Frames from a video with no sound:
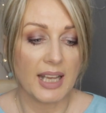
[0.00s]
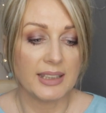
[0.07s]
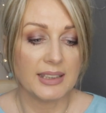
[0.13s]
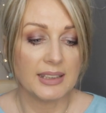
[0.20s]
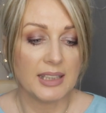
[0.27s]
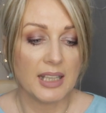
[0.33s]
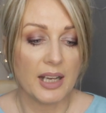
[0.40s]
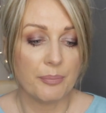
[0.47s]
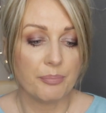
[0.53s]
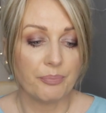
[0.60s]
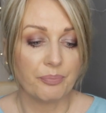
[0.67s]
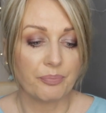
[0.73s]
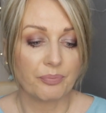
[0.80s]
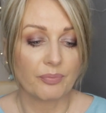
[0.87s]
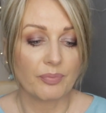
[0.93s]
And
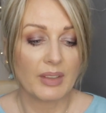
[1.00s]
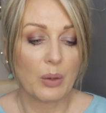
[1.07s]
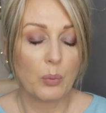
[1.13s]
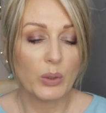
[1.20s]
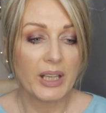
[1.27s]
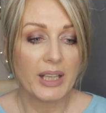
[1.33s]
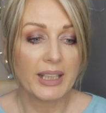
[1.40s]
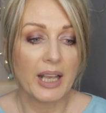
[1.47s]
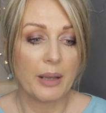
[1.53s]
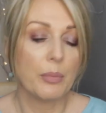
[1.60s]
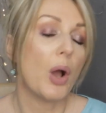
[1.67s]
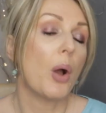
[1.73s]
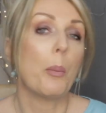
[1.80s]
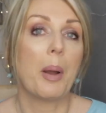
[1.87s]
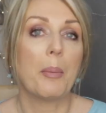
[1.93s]
when I came
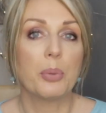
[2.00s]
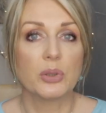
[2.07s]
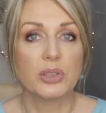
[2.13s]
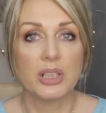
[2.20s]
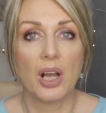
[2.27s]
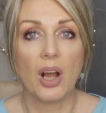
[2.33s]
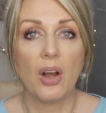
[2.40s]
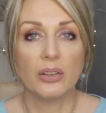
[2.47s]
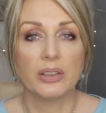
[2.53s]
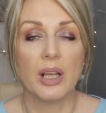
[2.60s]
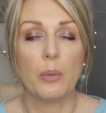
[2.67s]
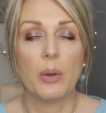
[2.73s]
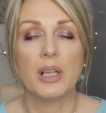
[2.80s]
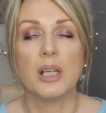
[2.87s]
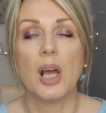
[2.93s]
home, I put it on,
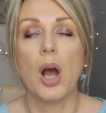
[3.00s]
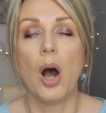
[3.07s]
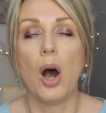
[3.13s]
I went,